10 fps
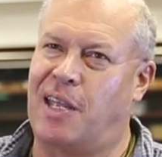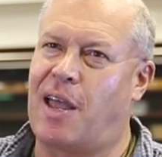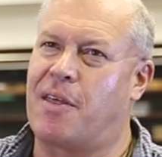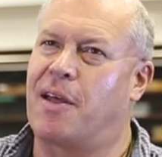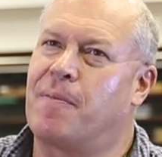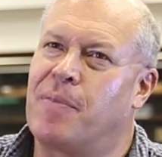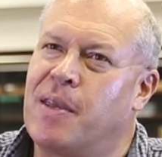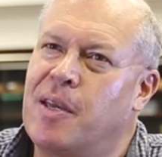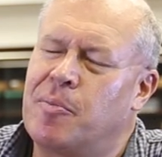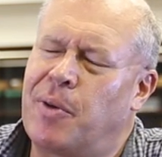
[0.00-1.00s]
the other.
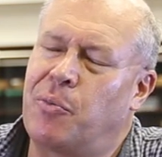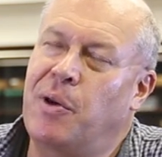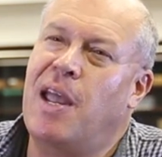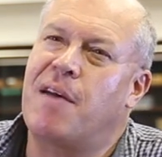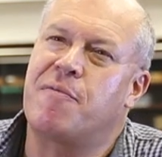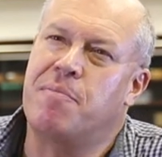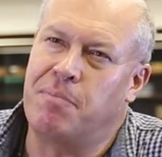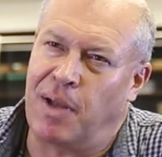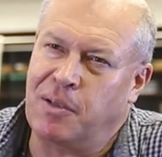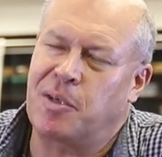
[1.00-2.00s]
But we have
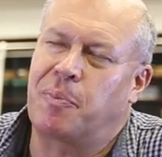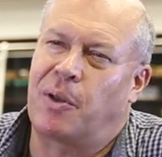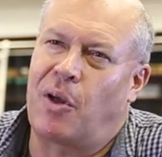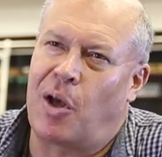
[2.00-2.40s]
multiple